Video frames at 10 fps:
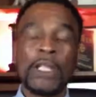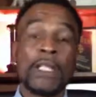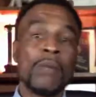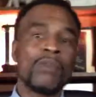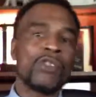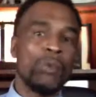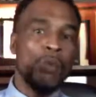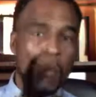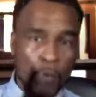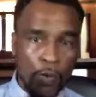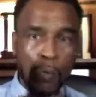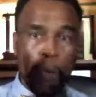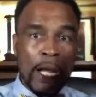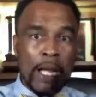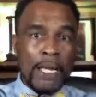it comes to the
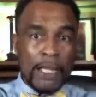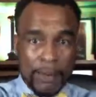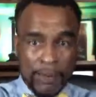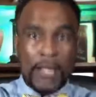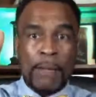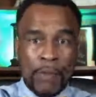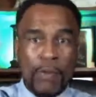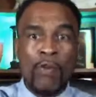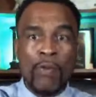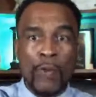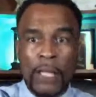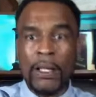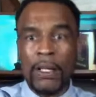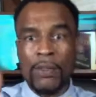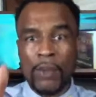way they move with
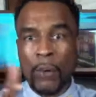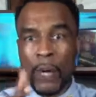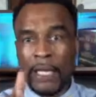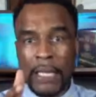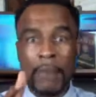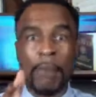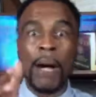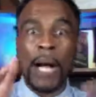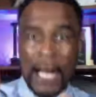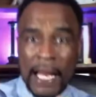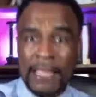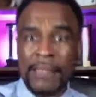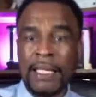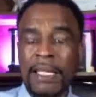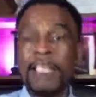the way they buying
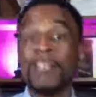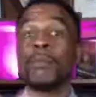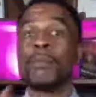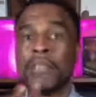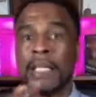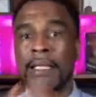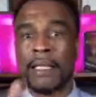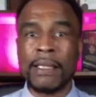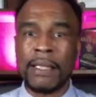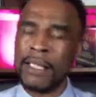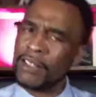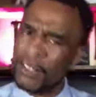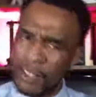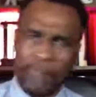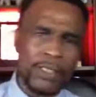things and protecting things,
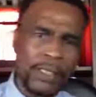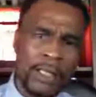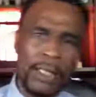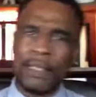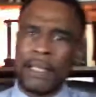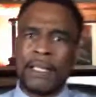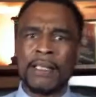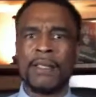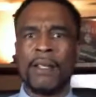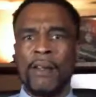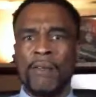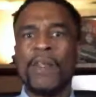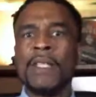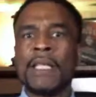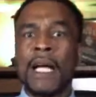give us a hit, guys.
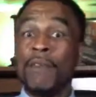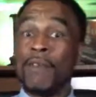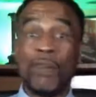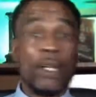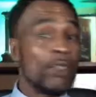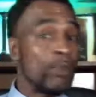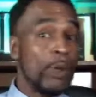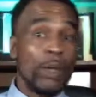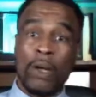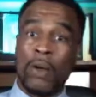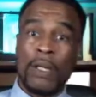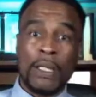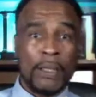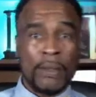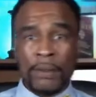Funding-credit, because we're all in
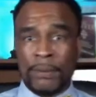it.